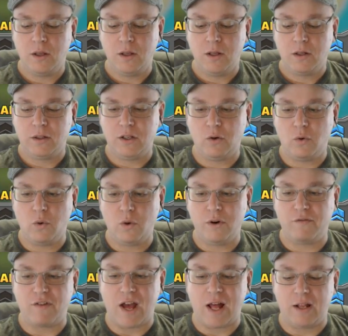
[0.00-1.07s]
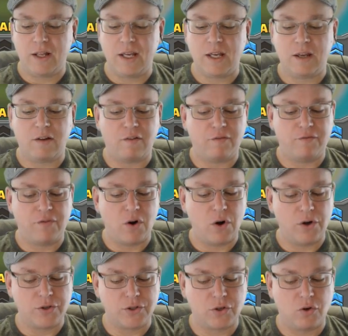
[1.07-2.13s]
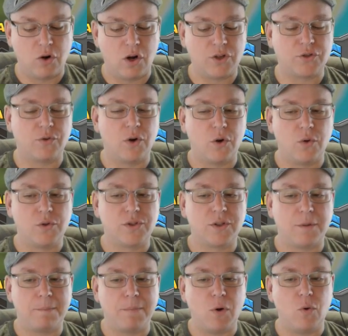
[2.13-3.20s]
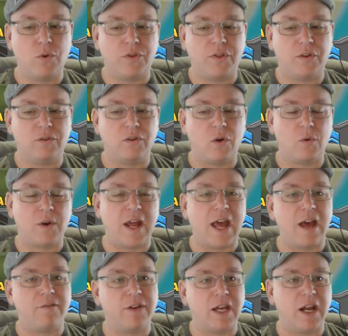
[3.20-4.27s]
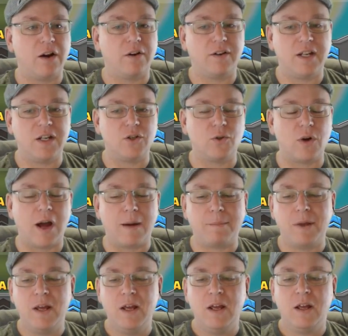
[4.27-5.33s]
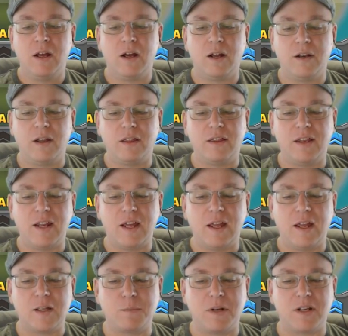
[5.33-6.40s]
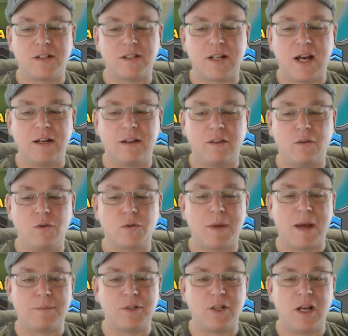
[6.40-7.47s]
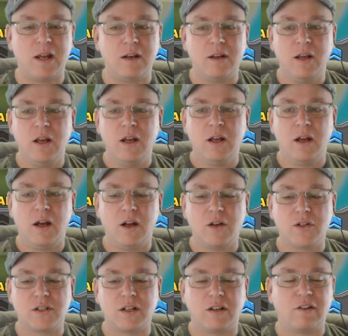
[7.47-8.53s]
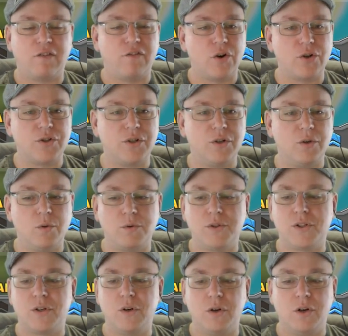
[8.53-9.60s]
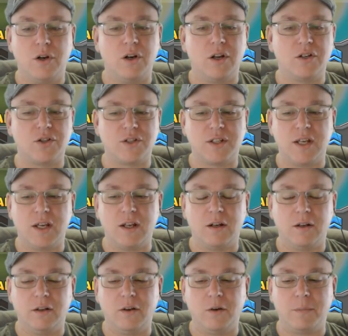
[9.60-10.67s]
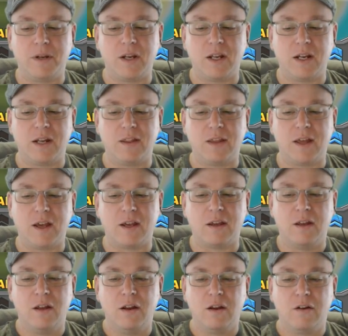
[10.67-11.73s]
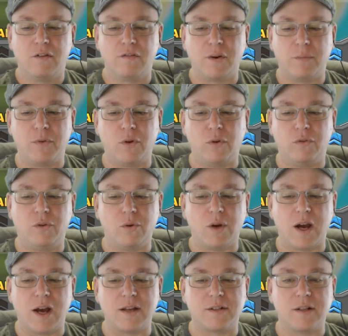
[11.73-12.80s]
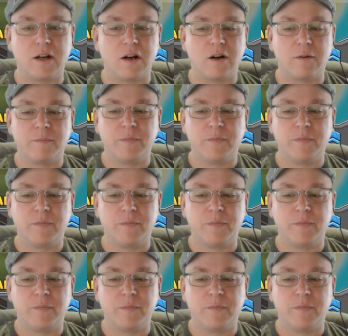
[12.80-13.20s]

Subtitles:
Little Horn Valley, Forest Crossroads both don't have a guaranteed drop. Nothing yet has been assigned to those maps yet, just like the first two, so you're going to just get a little bit of anything from those two guys there.